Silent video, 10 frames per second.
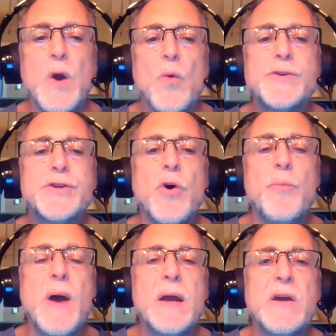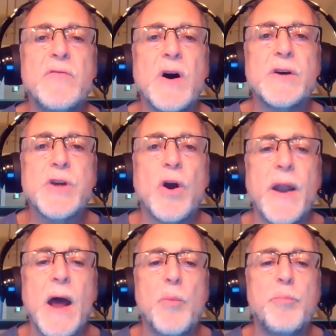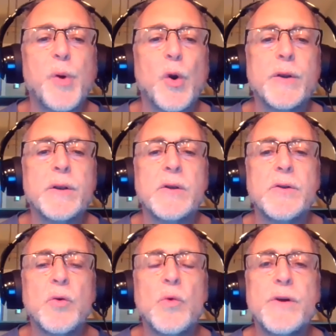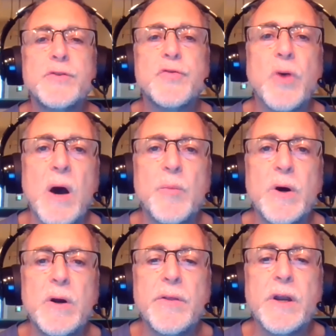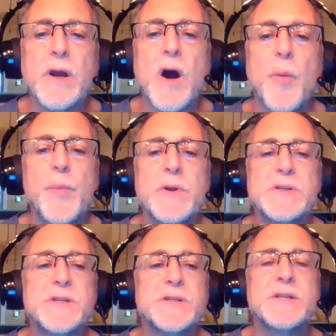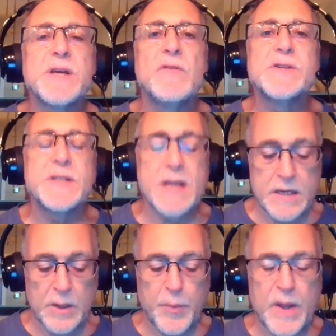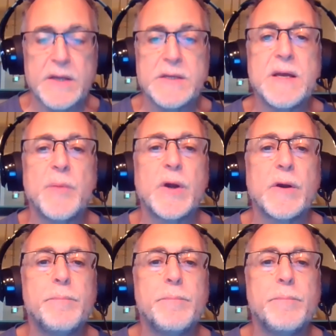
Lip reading: when so many of us are now burdened with the trauma that accompanies this devastating pandemic.